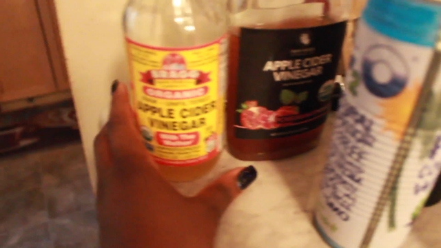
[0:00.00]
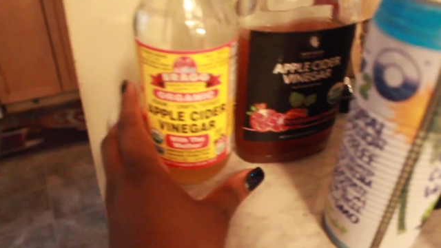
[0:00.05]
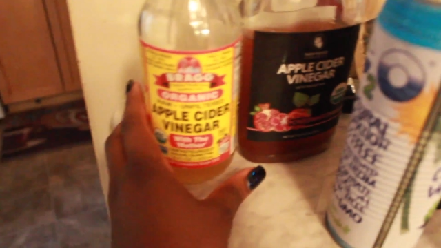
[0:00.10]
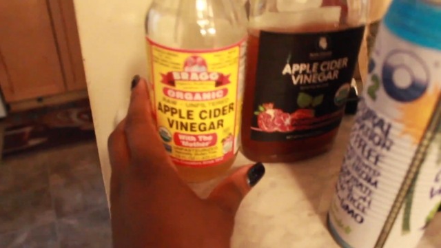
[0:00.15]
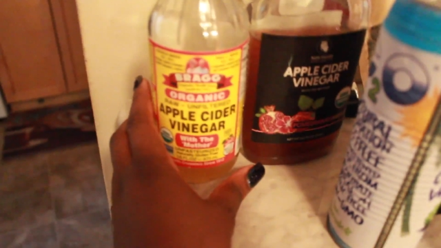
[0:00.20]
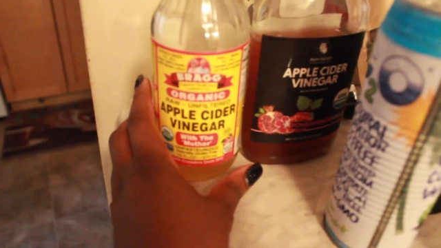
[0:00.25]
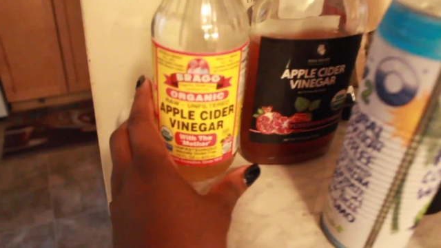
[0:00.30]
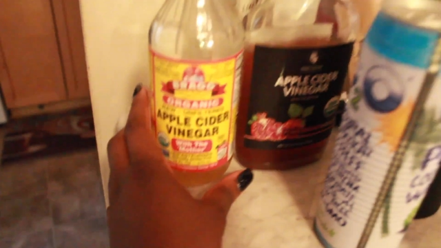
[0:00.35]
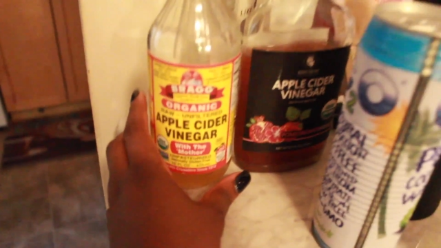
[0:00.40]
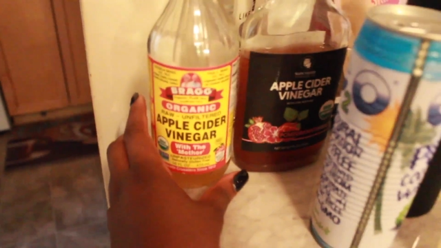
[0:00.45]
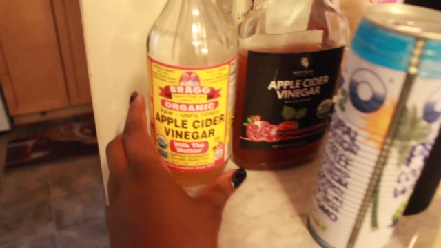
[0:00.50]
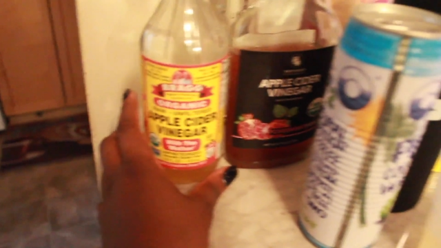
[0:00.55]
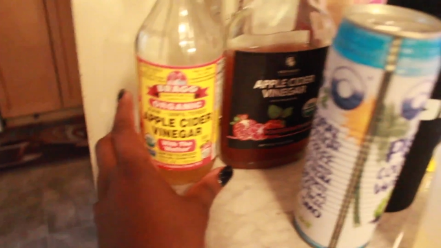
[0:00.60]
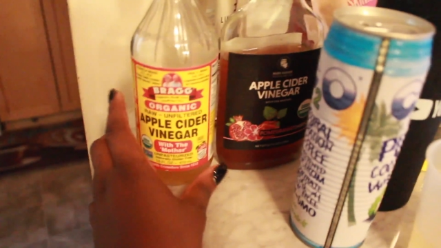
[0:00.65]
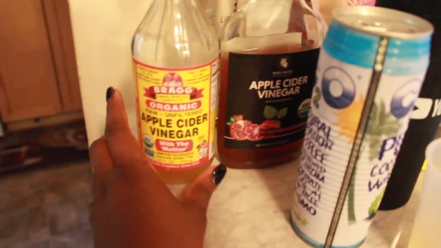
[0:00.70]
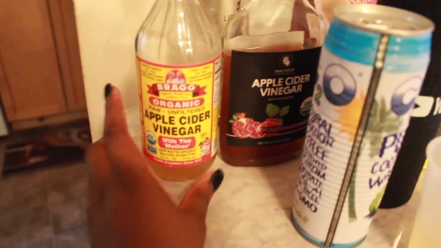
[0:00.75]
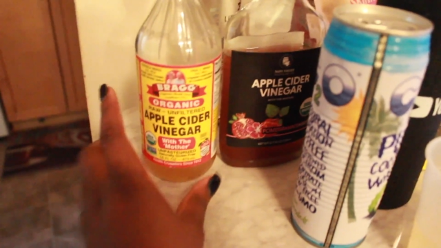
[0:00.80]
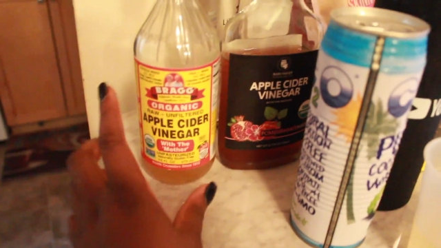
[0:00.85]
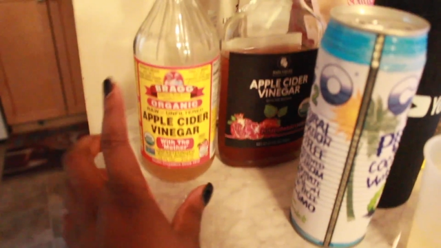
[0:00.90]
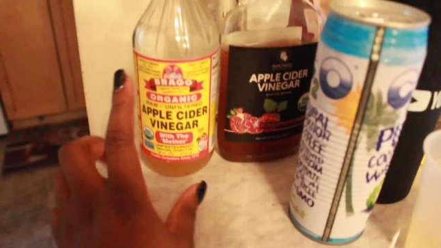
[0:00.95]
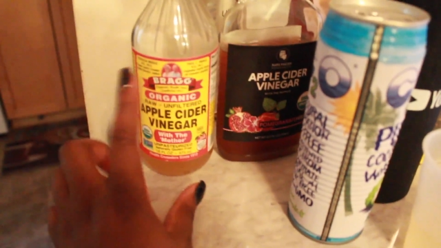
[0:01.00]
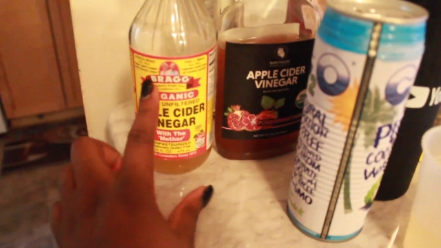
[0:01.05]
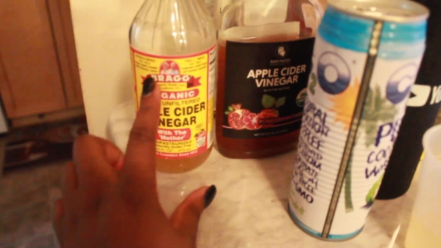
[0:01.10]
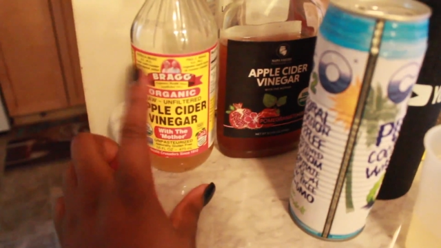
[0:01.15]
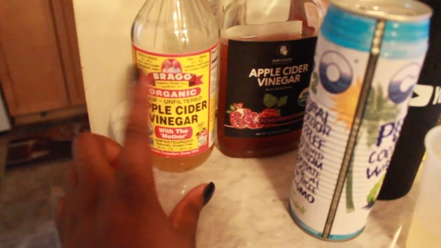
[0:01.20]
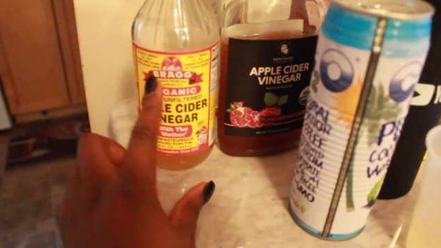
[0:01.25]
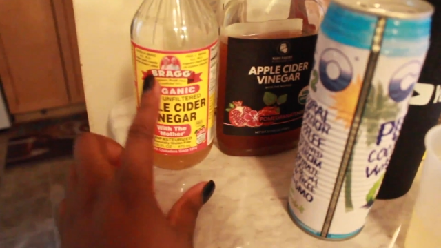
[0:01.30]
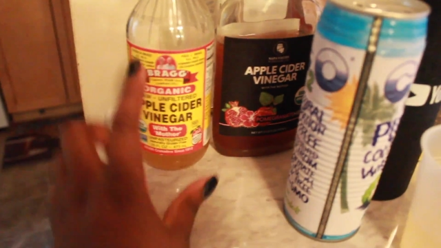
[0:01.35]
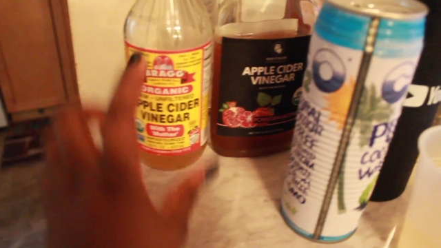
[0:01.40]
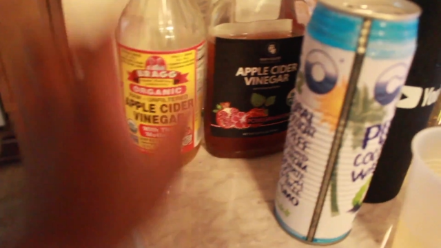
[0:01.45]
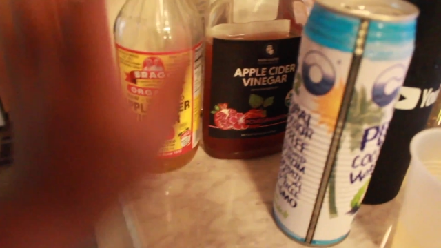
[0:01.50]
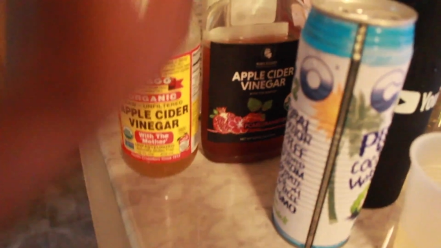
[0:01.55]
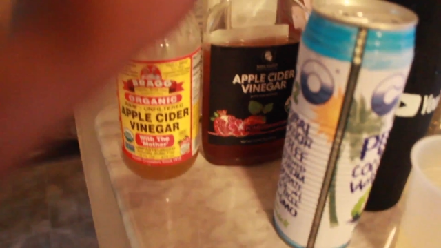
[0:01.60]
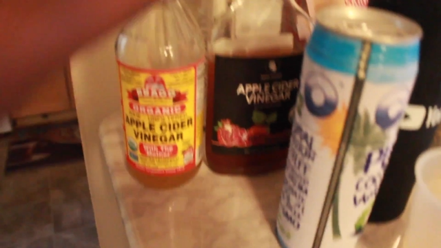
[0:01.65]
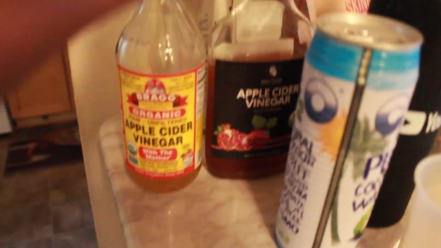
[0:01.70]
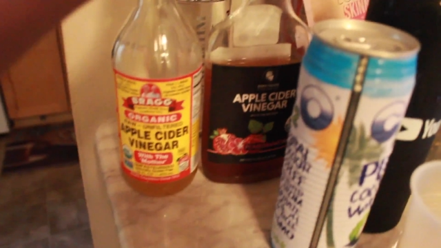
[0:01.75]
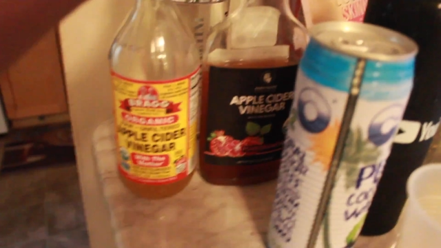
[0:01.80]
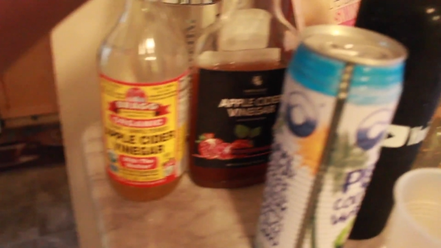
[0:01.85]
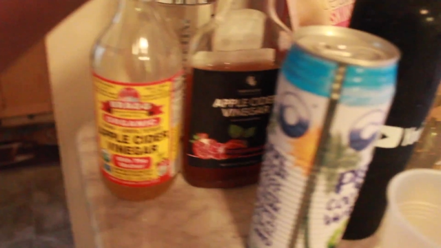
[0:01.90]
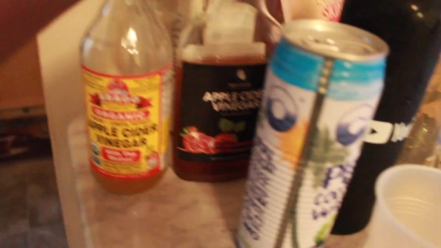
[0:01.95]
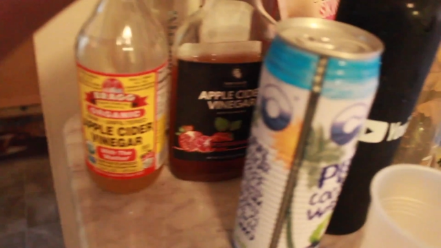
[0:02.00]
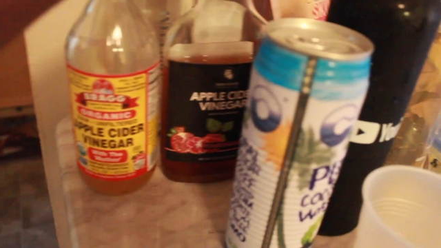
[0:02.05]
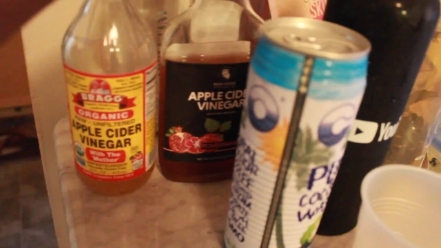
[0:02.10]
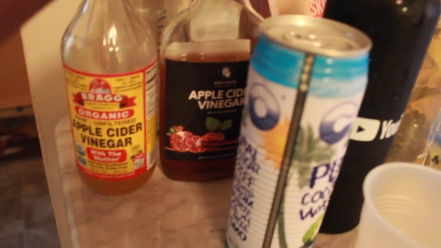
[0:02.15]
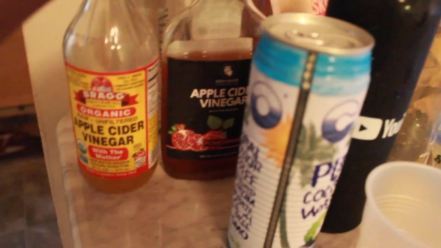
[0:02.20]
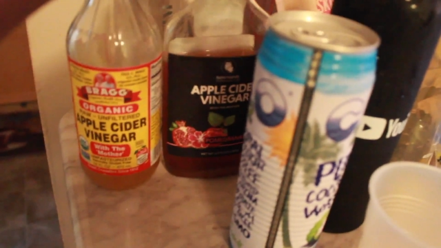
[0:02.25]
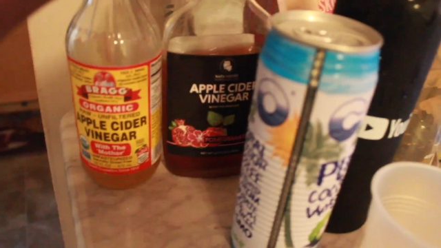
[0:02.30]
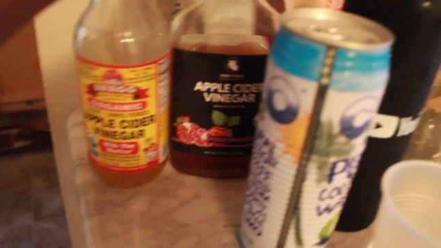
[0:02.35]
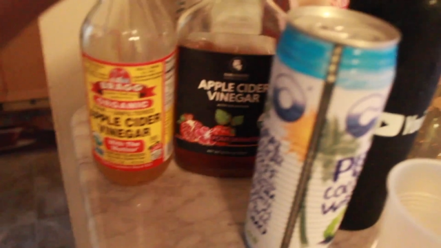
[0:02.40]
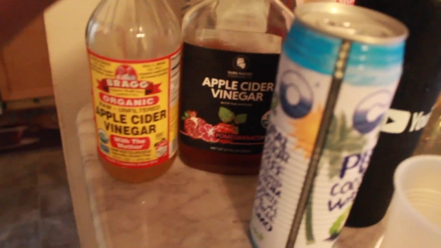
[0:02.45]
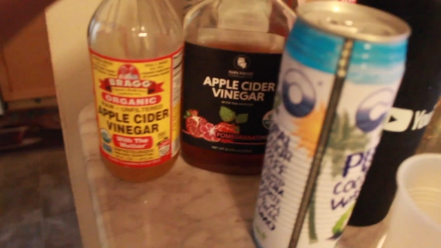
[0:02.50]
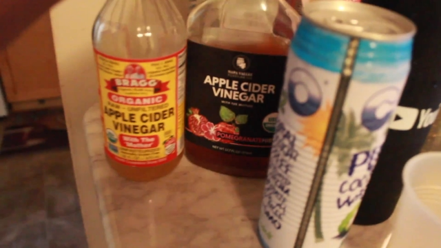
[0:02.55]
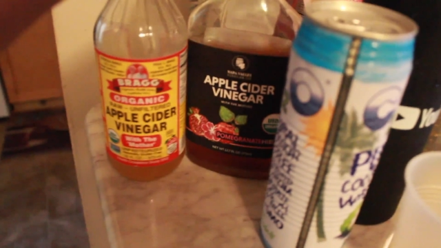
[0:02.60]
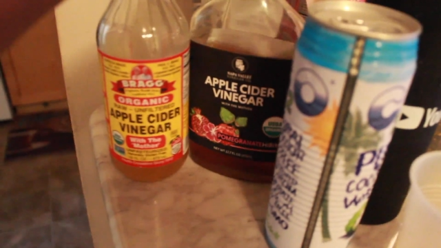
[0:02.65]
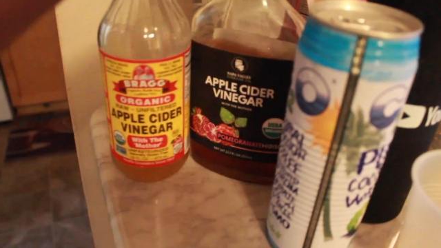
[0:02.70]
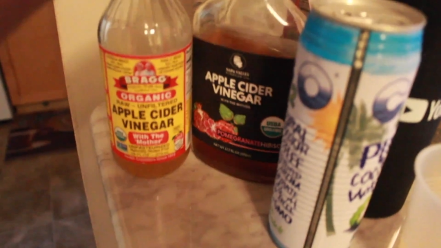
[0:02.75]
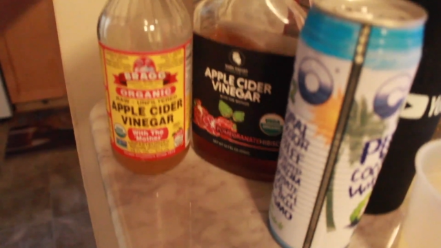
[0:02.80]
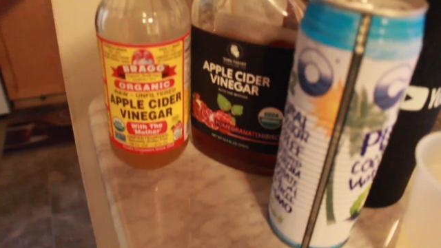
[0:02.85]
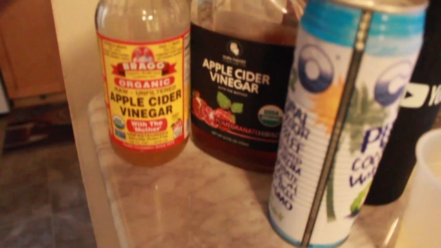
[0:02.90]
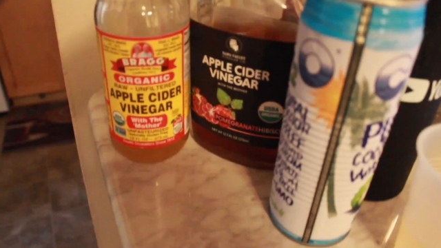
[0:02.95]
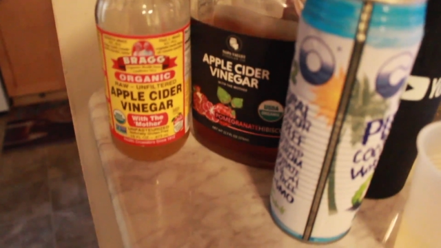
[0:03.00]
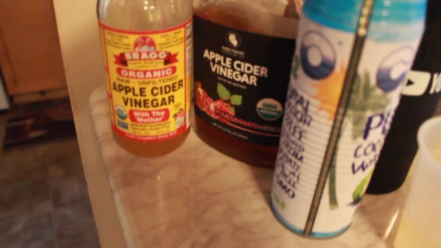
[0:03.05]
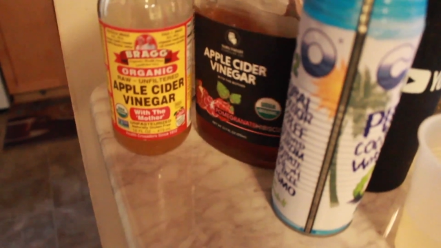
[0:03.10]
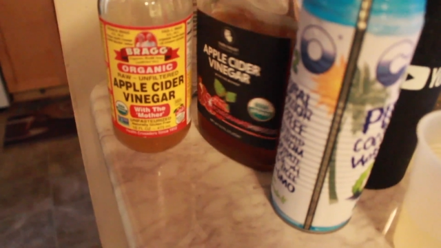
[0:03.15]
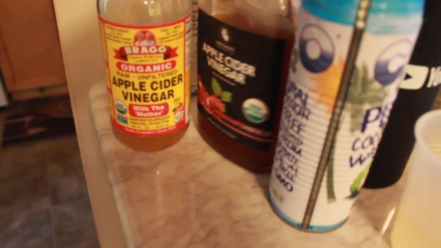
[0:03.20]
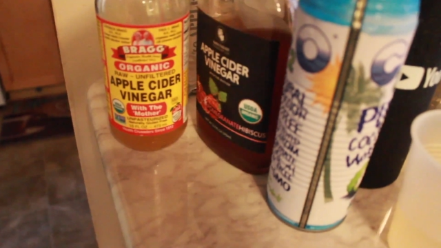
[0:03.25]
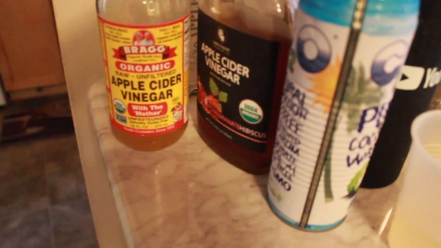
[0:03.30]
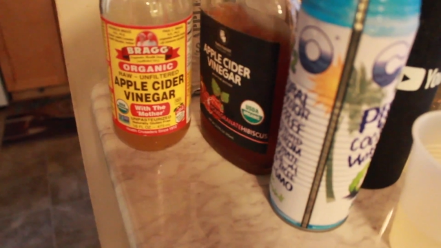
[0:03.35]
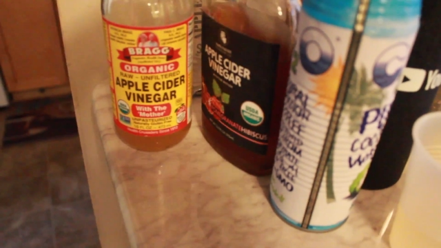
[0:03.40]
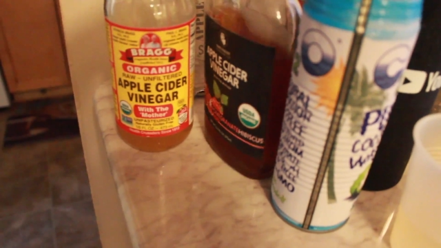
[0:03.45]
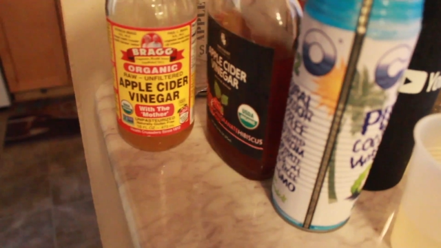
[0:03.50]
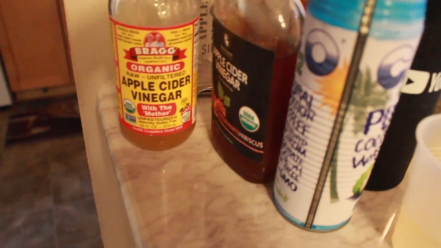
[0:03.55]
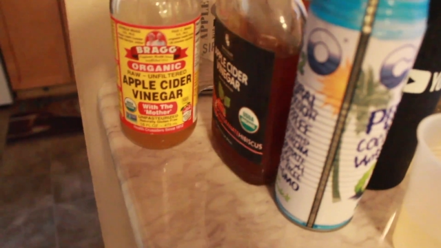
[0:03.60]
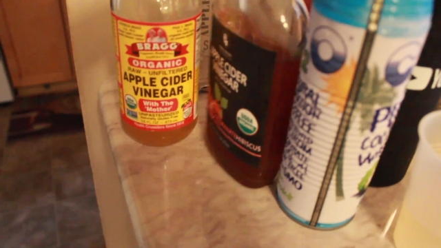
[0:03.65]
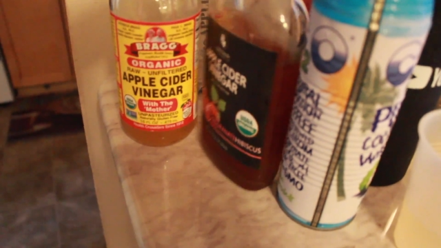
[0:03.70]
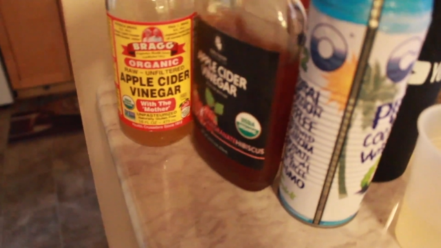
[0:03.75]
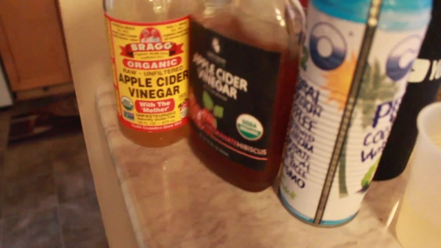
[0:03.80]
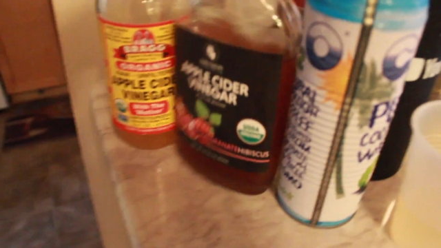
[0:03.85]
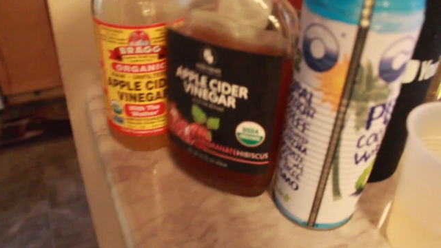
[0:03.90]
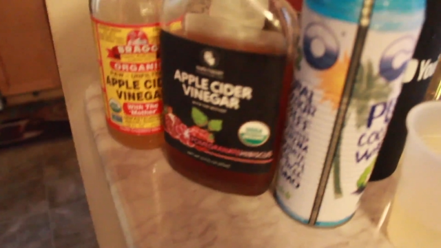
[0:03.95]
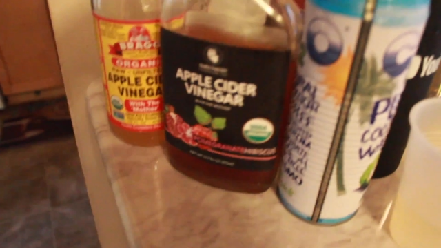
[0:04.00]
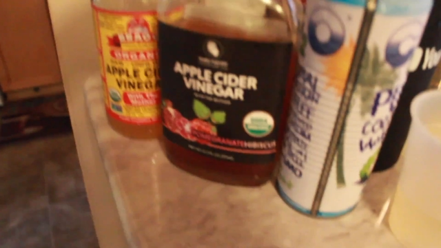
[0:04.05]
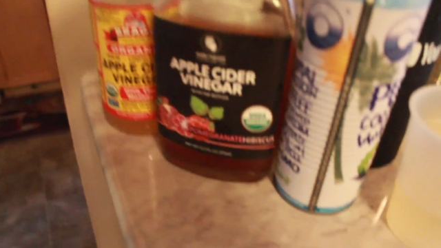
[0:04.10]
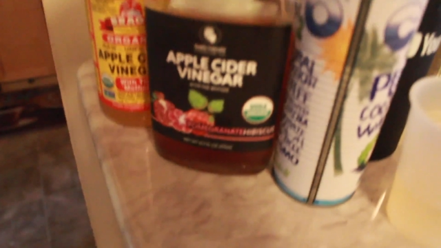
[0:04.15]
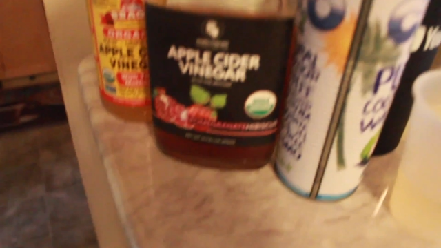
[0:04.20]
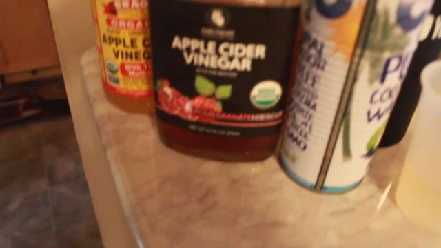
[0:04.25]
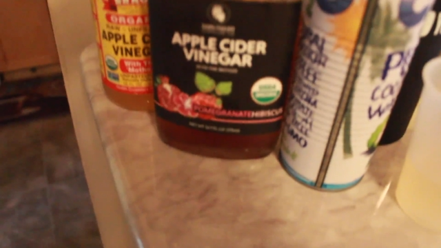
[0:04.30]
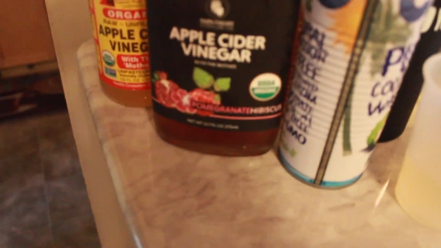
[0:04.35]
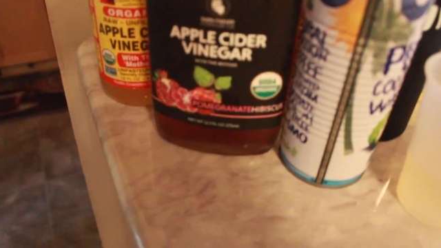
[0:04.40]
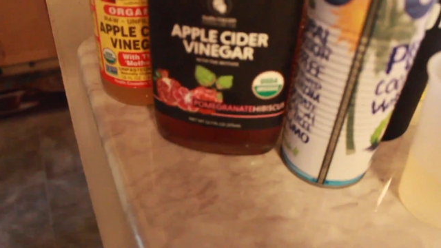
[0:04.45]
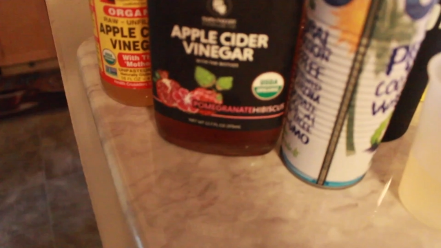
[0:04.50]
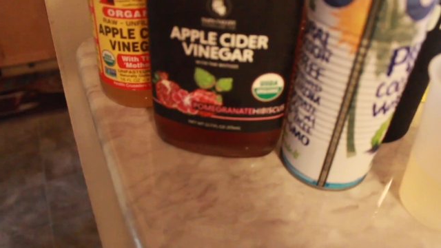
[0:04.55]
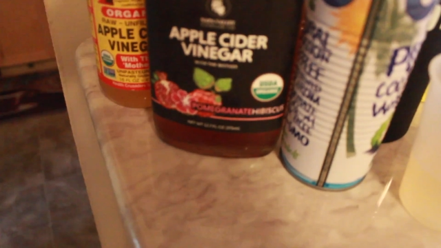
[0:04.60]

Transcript: Nobody's mouth can be seen.